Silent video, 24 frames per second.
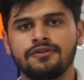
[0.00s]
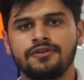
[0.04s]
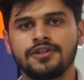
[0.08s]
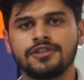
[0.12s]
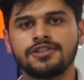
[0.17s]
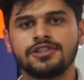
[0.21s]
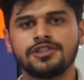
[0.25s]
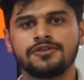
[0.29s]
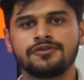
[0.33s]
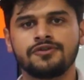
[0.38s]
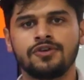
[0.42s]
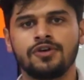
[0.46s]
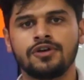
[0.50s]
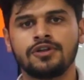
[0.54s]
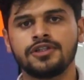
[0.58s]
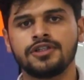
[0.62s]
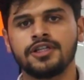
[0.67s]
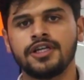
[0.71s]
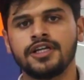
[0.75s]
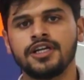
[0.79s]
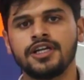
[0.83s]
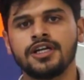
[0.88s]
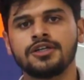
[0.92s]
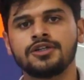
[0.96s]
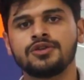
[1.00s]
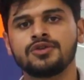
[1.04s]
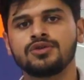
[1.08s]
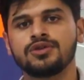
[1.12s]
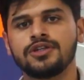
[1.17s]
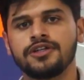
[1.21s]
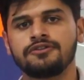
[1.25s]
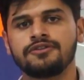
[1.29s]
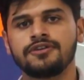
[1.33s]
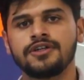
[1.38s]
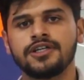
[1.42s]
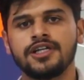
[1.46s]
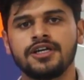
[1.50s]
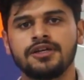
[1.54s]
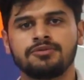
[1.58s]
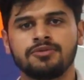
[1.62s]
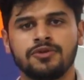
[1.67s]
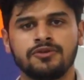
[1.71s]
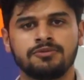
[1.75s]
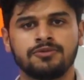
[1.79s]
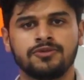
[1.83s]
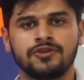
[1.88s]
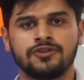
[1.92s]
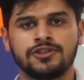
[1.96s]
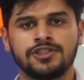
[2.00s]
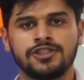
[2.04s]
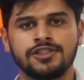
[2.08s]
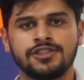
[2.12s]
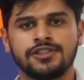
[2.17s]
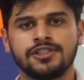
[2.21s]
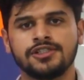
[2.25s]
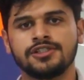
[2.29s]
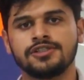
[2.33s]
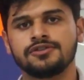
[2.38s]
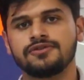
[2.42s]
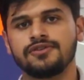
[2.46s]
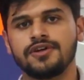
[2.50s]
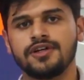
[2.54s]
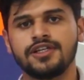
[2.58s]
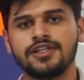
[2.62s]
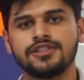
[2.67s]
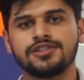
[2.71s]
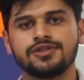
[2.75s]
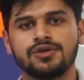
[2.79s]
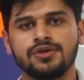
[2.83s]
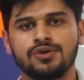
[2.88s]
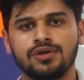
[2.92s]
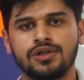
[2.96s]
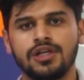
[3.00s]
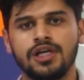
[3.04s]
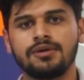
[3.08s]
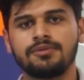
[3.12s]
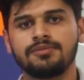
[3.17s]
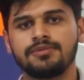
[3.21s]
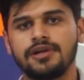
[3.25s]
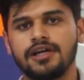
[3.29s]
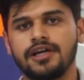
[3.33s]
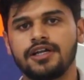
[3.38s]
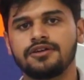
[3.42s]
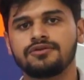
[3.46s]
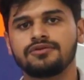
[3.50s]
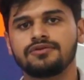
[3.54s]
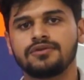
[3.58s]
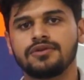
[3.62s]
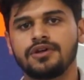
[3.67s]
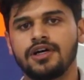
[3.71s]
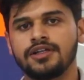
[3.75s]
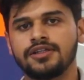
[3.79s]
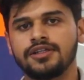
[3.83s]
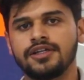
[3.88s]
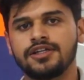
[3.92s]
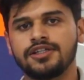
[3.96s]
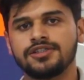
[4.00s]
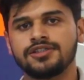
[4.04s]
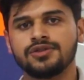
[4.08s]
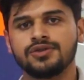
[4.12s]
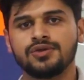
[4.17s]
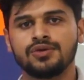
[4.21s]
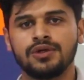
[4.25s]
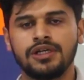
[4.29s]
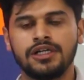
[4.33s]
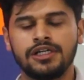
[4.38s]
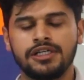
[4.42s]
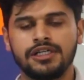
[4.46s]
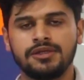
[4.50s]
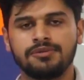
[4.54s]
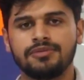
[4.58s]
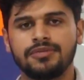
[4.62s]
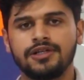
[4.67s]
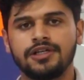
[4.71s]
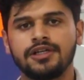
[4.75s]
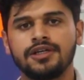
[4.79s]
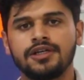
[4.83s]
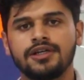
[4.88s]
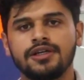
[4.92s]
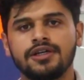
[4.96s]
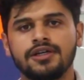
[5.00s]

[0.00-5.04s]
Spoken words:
First of all, there are two different types of processes. One is OLAP and other is OLTP.